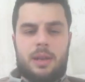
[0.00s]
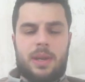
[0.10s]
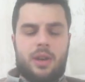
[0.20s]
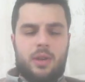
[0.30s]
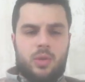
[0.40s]
Let
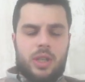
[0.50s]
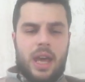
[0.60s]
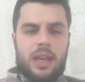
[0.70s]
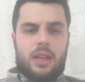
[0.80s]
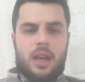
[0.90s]
me know your
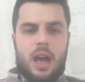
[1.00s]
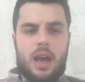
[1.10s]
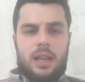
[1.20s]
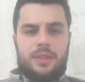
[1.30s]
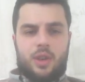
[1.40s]
take.
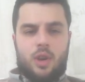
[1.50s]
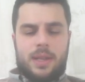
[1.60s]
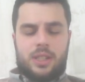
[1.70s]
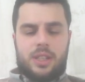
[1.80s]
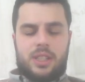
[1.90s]
Leave your
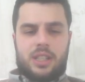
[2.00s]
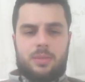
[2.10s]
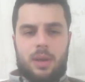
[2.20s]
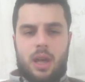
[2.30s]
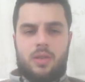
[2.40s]
comments in the
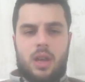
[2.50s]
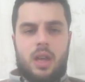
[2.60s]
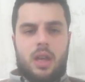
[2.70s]
section below.